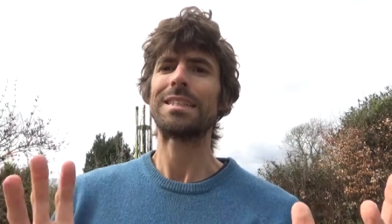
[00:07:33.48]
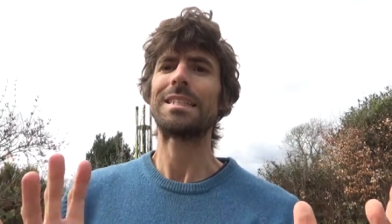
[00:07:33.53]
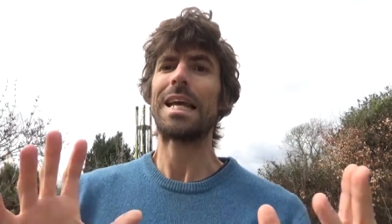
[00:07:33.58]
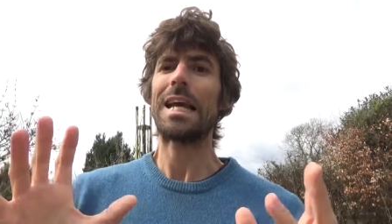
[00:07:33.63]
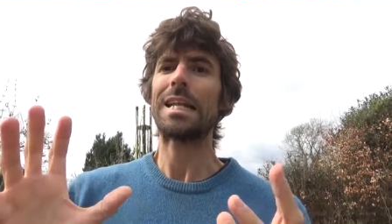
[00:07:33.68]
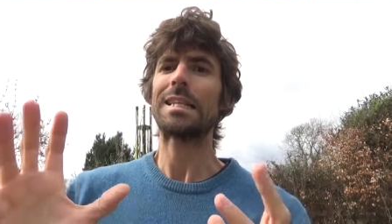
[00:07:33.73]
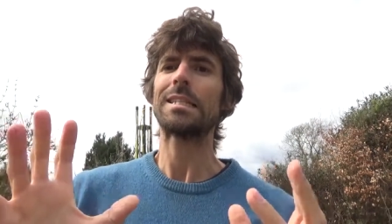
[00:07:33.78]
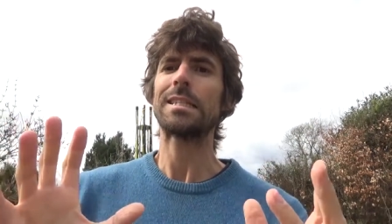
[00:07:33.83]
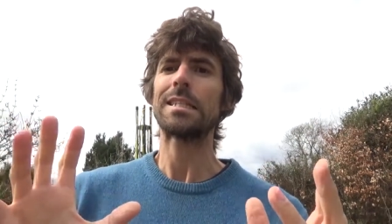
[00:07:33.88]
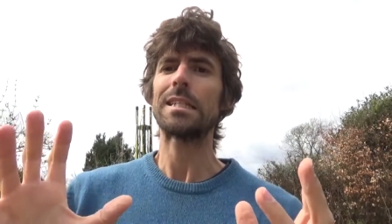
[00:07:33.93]

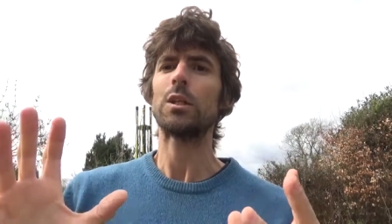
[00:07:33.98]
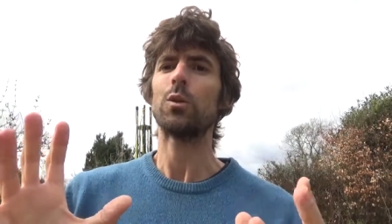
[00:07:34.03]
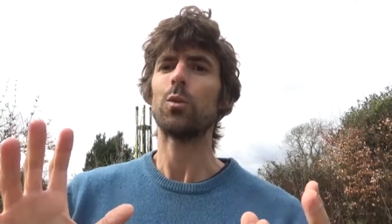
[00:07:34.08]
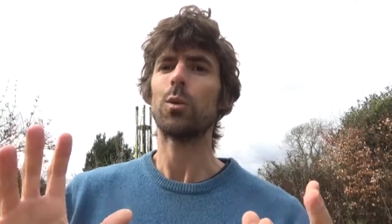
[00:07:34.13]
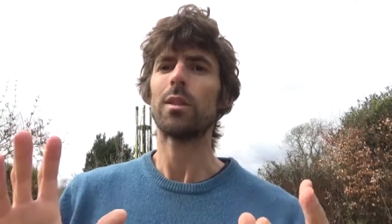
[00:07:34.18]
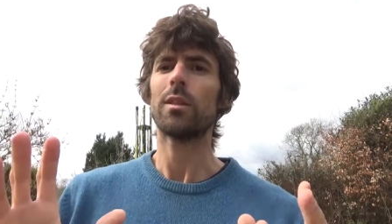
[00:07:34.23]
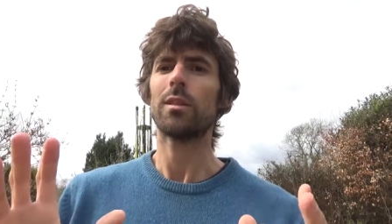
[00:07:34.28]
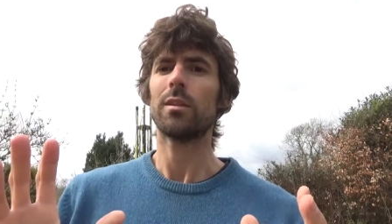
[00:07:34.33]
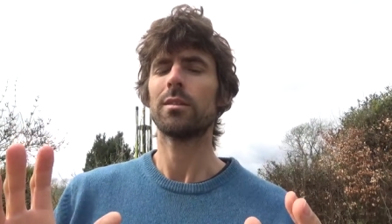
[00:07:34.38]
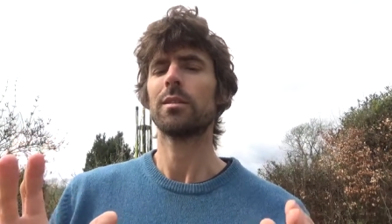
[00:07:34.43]
dancing
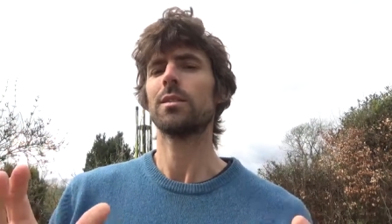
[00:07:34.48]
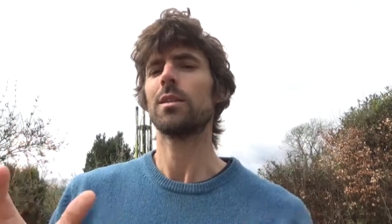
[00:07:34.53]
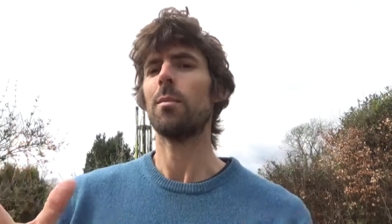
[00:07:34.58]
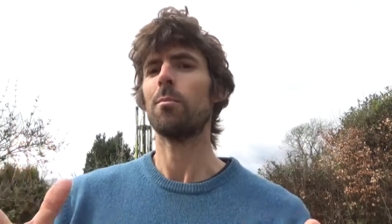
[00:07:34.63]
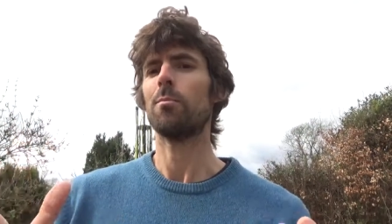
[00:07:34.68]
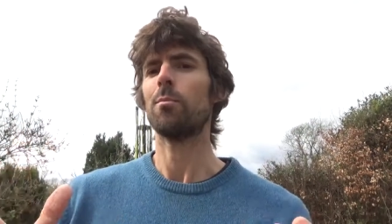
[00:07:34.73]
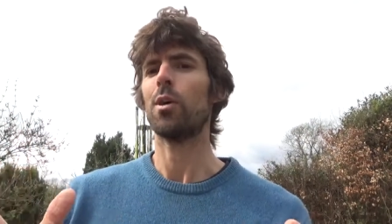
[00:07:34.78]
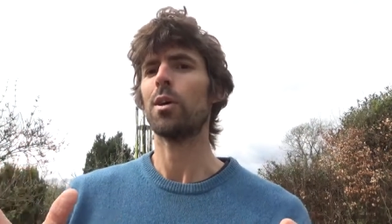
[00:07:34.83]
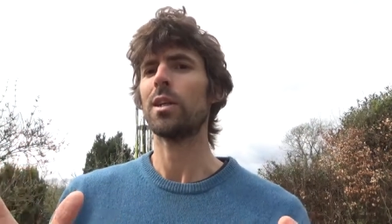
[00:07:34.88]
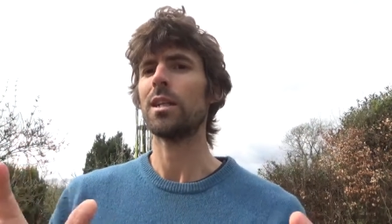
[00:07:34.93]
with
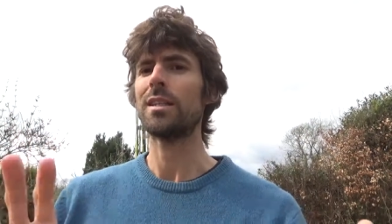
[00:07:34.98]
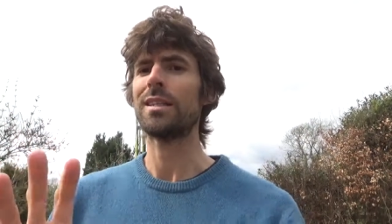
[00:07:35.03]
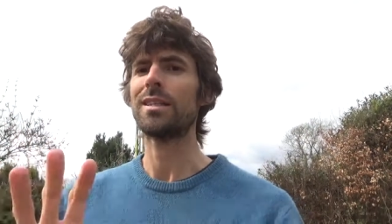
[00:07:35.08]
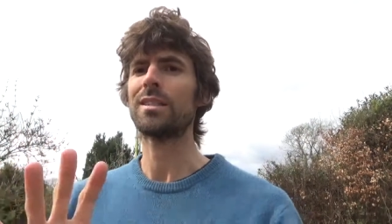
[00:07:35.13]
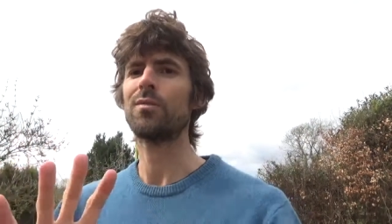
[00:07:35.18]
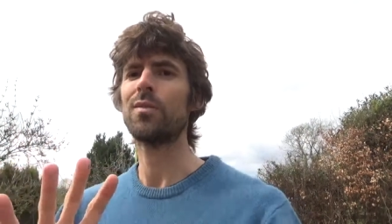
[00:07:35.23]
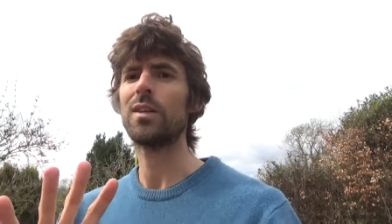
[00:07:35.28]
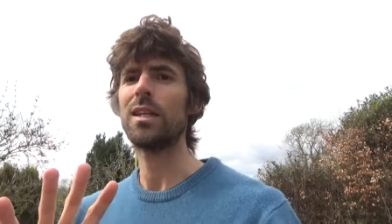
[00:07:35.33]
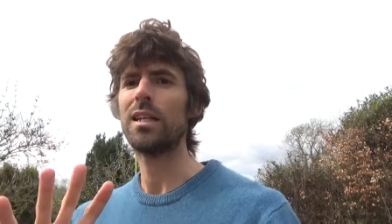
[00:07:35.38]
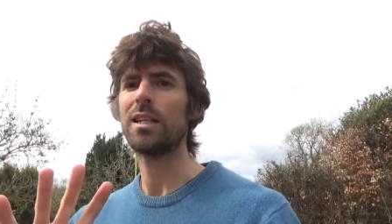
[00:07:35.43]
somebody, this
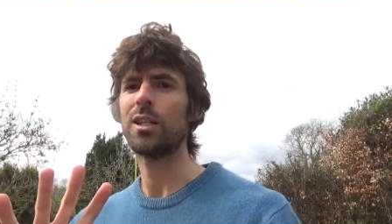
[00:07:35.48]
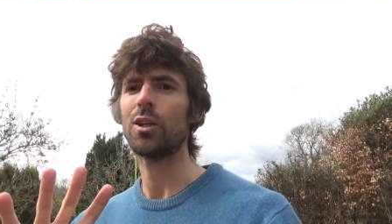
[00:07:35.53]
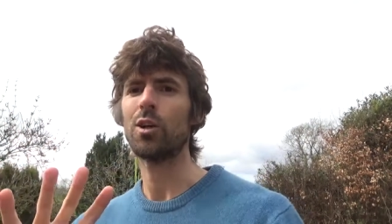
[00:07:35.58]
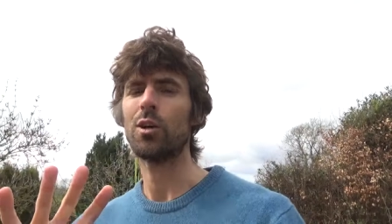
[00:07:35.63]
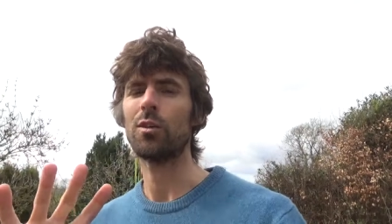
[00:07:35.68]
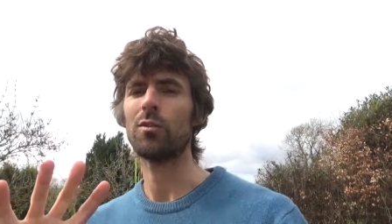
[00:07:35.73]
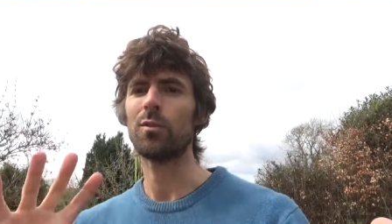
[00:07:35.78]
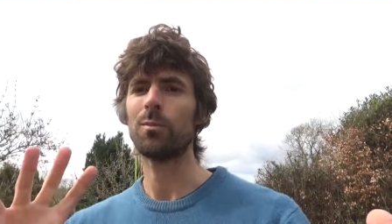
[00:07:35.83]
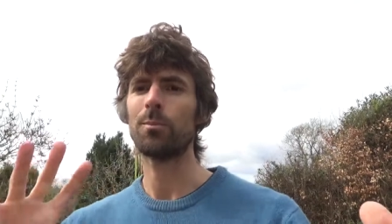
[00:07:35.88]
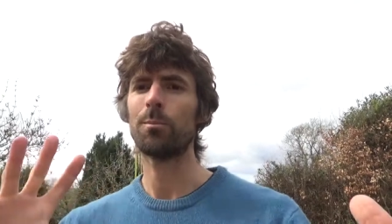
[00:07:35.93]
feeling
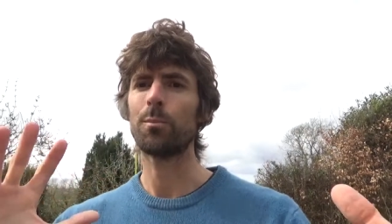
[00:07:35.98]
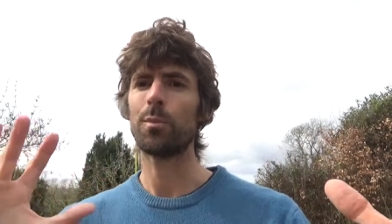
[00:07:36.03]
of